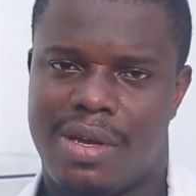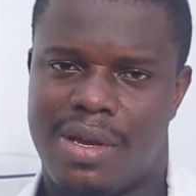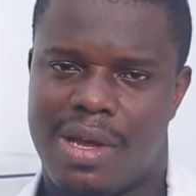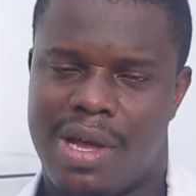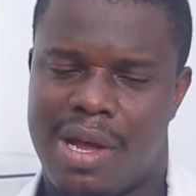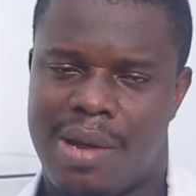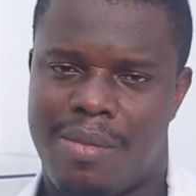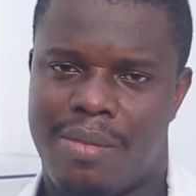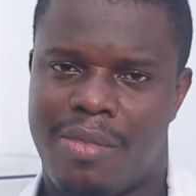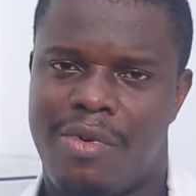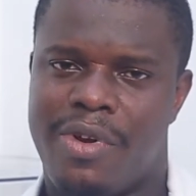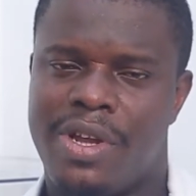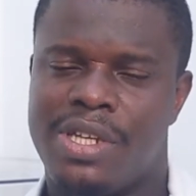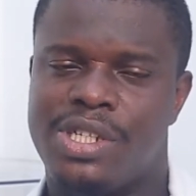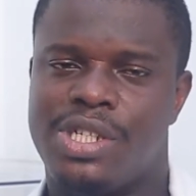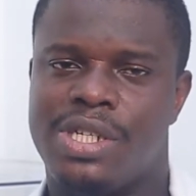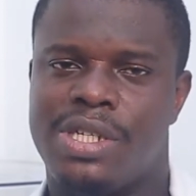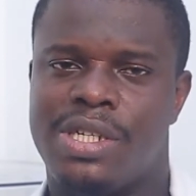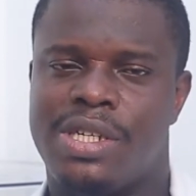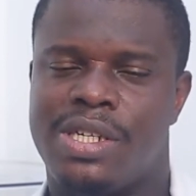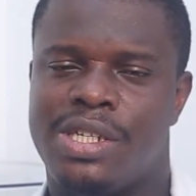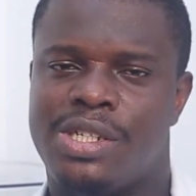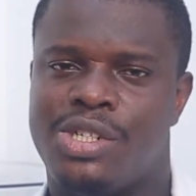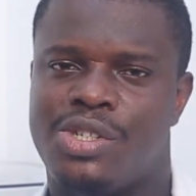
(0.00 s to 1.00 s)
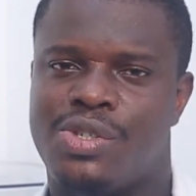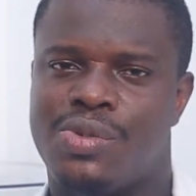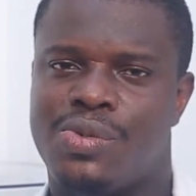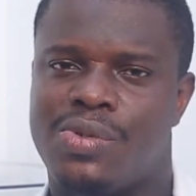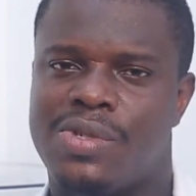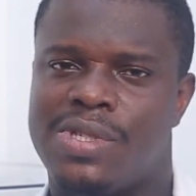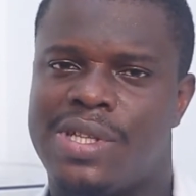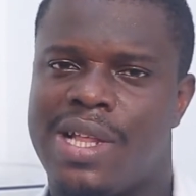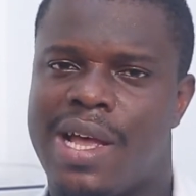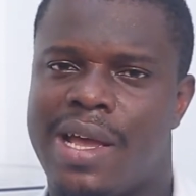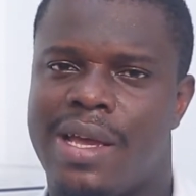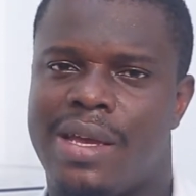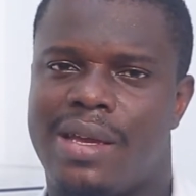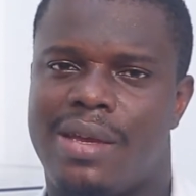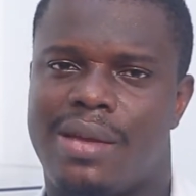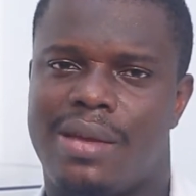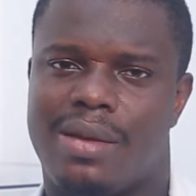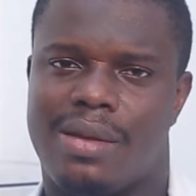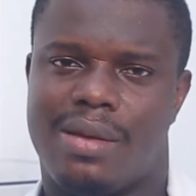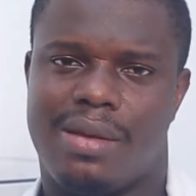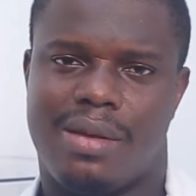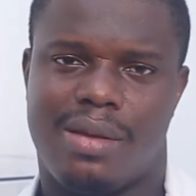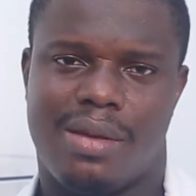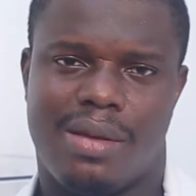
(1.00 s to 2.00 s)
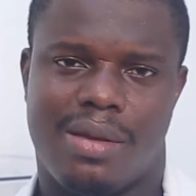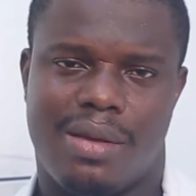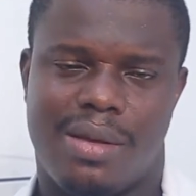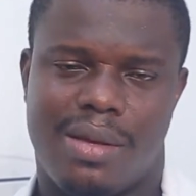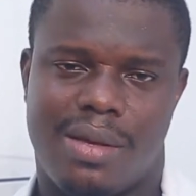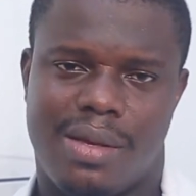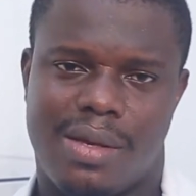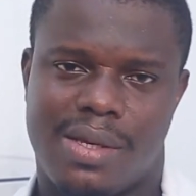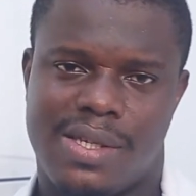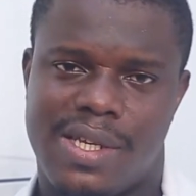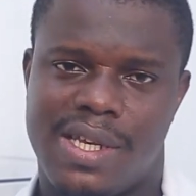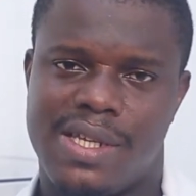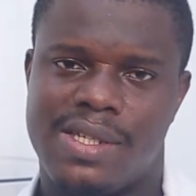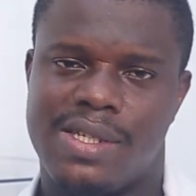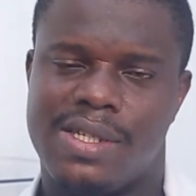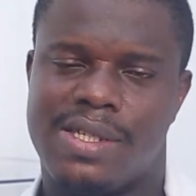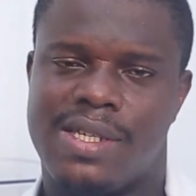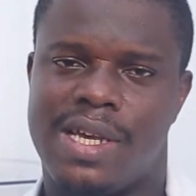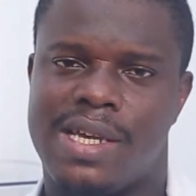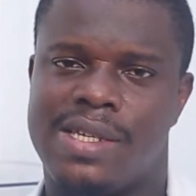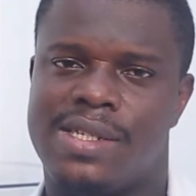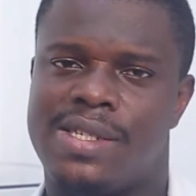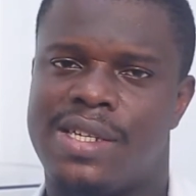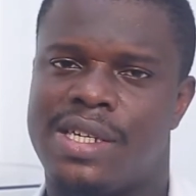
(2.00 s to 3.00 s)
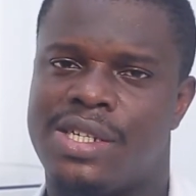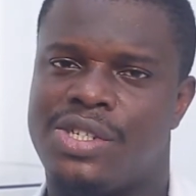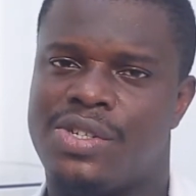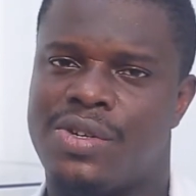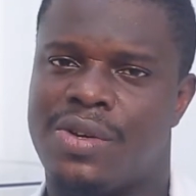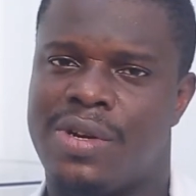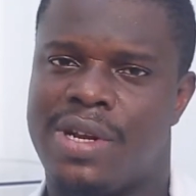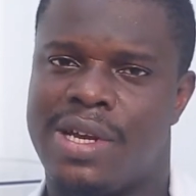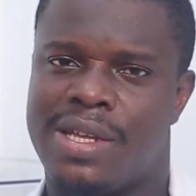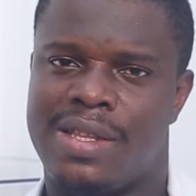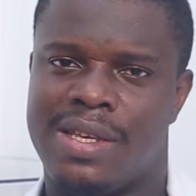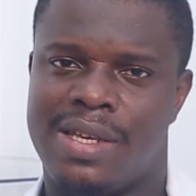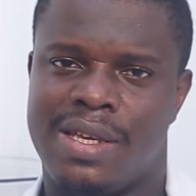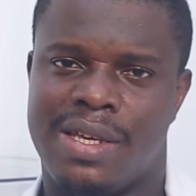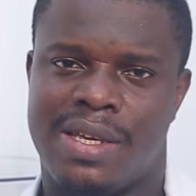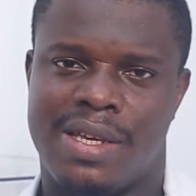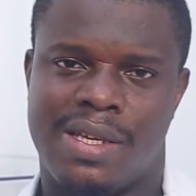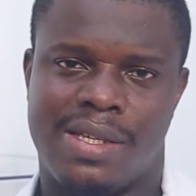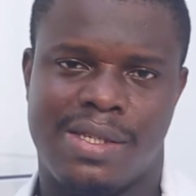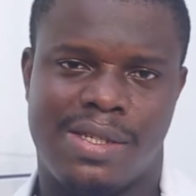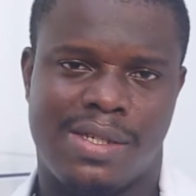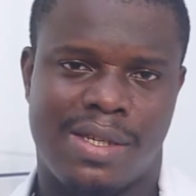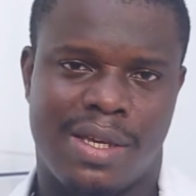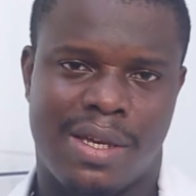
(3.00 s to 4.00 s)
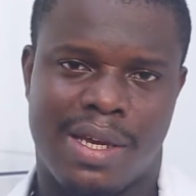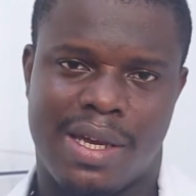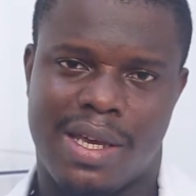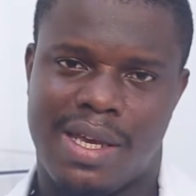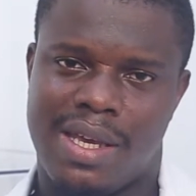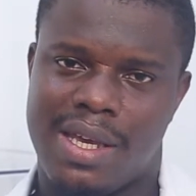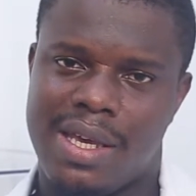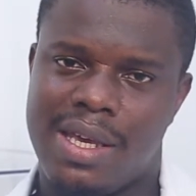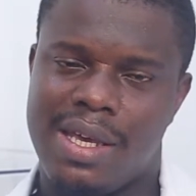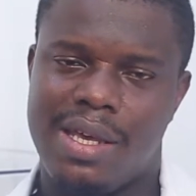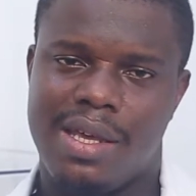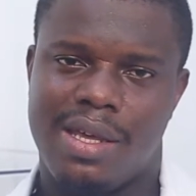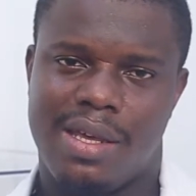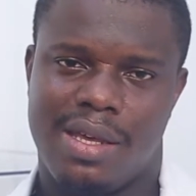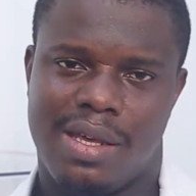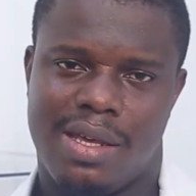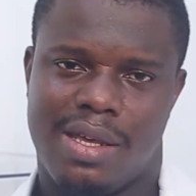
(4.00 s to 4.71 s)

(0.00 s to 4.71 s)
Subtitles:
Ranging issues like sensitization, I think, is a key